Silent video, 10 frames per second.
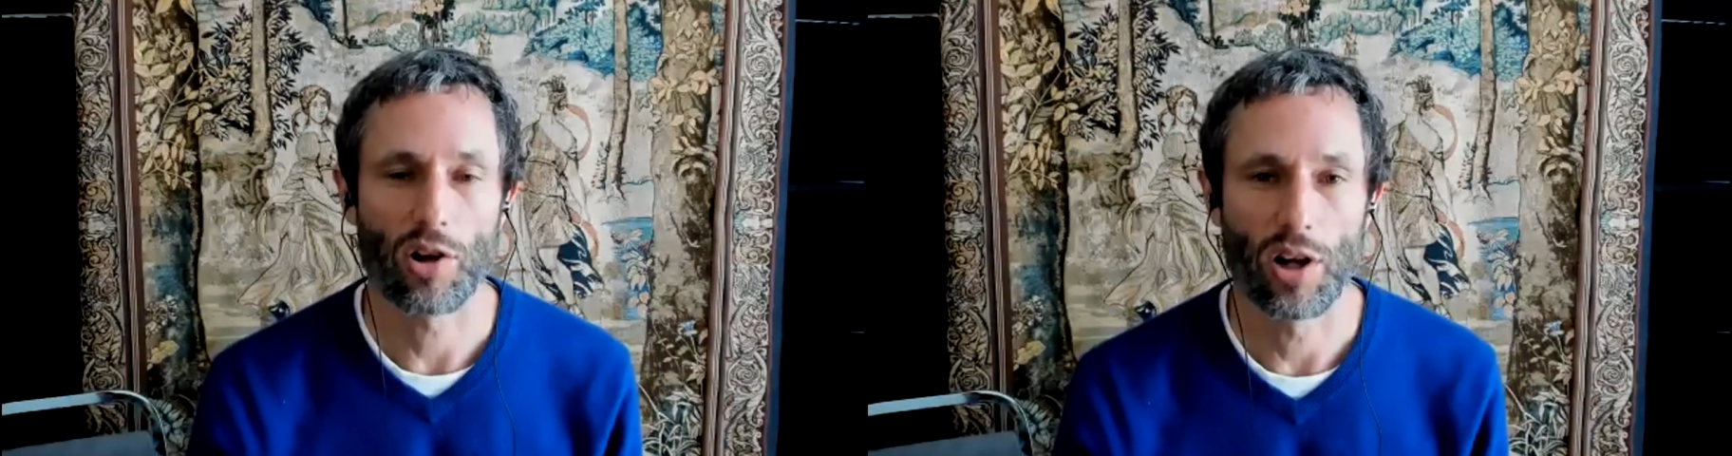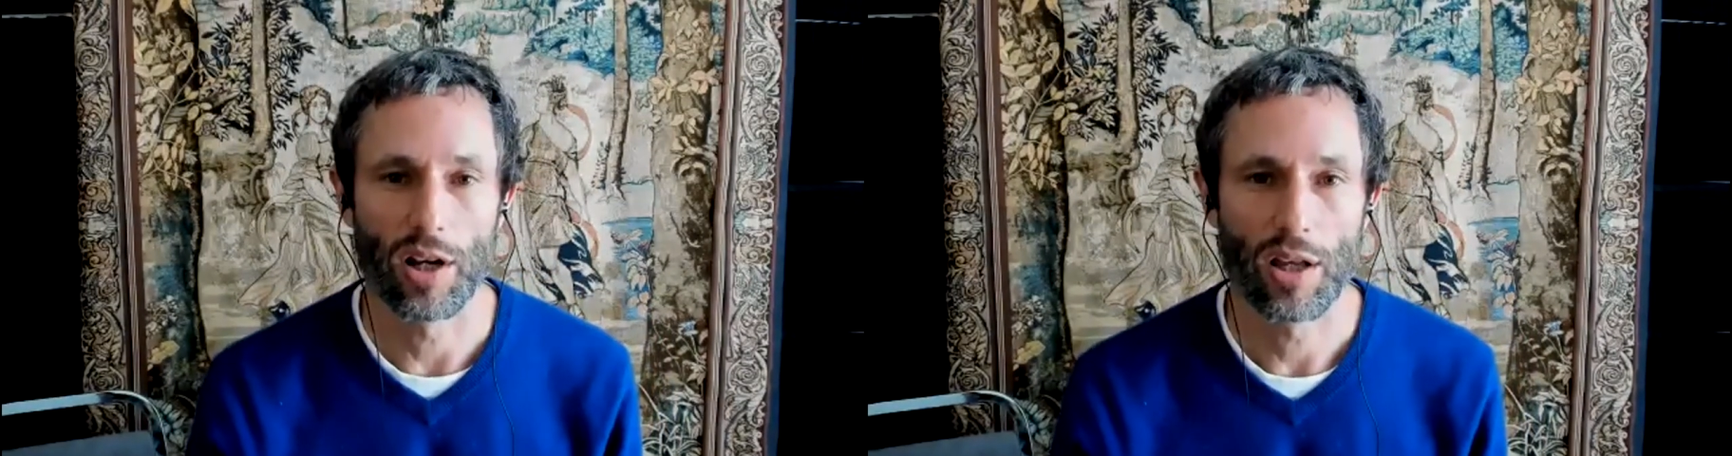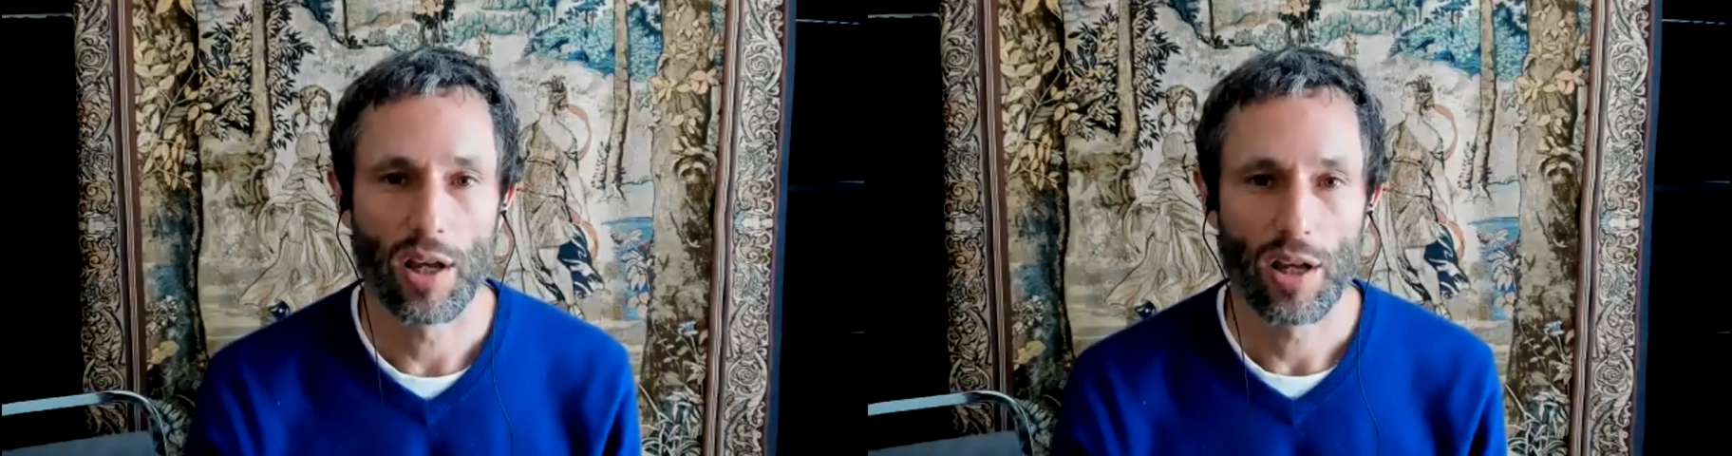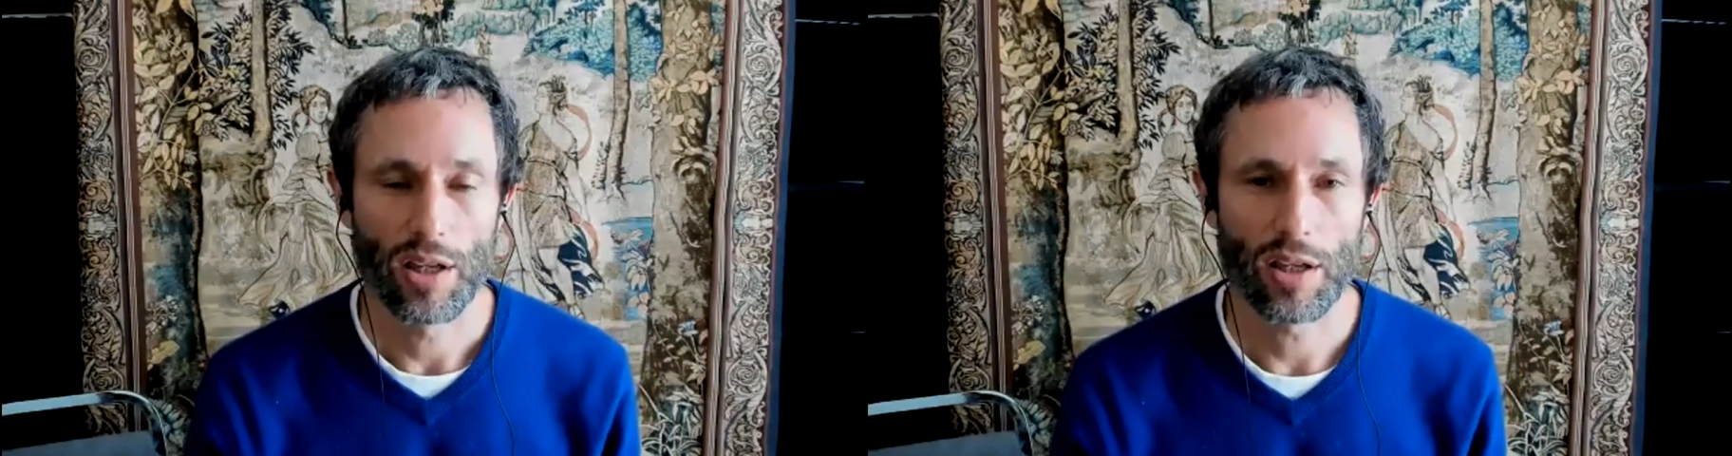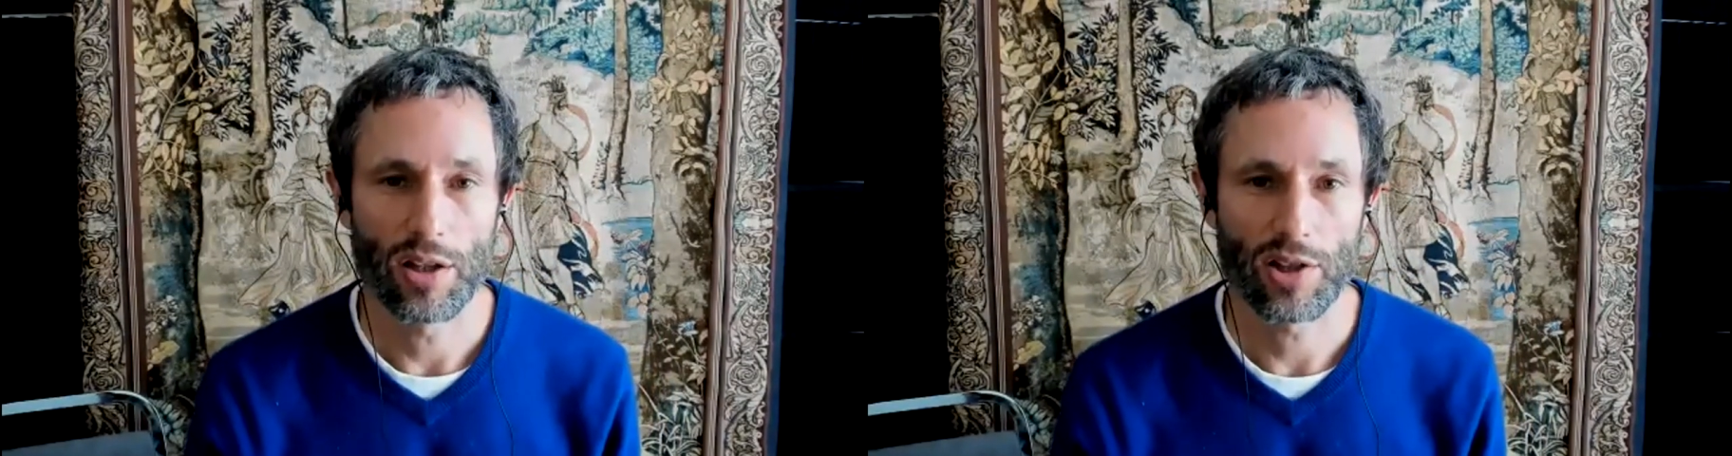on
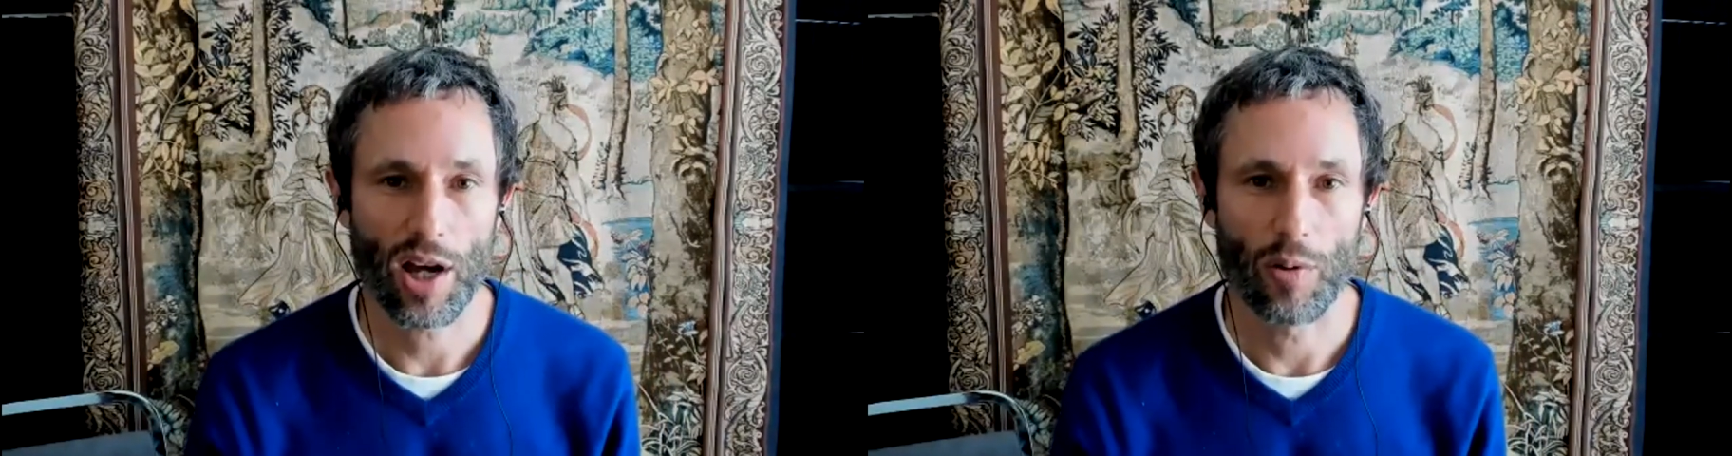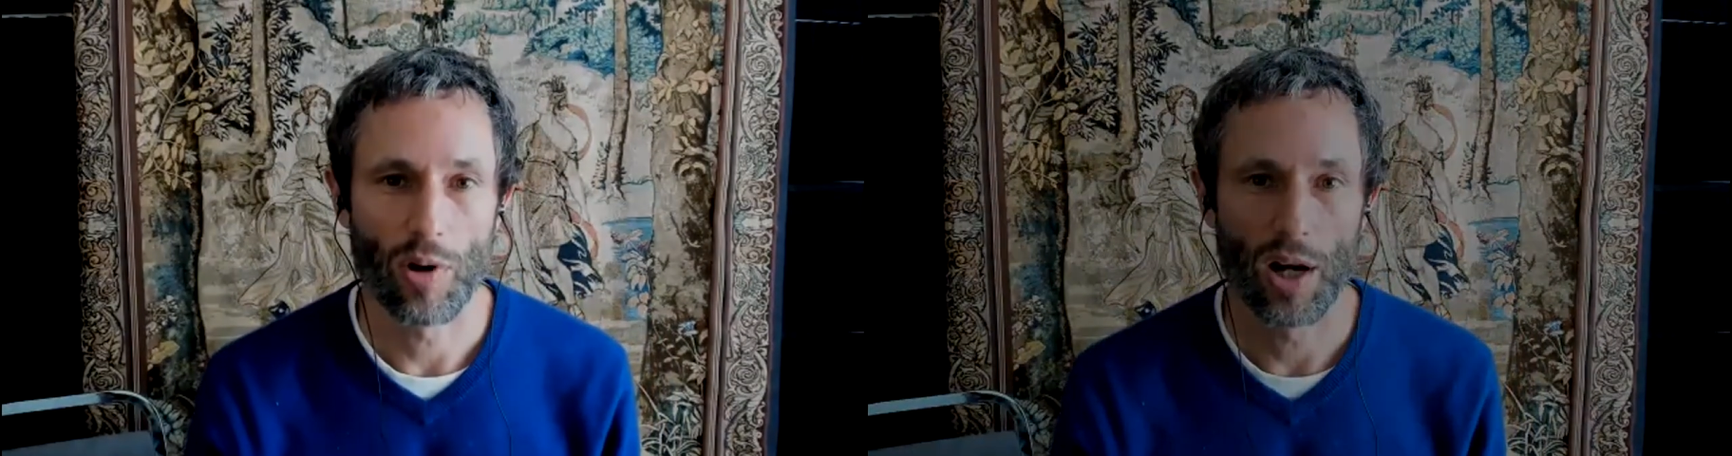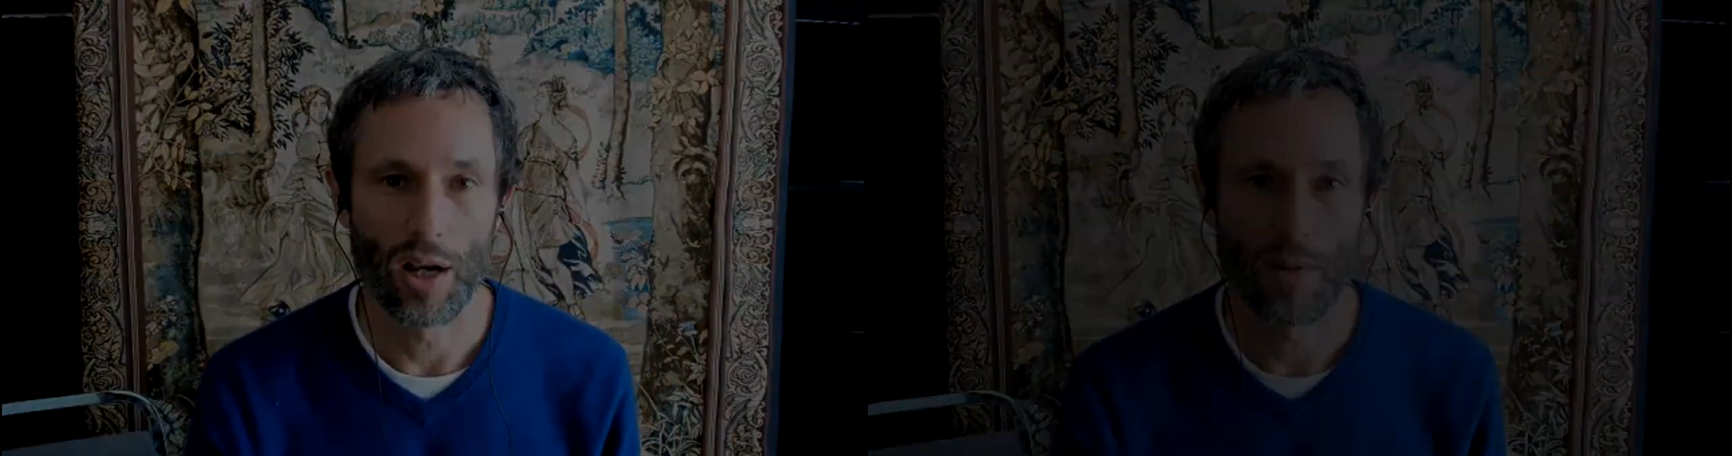in Taiwan.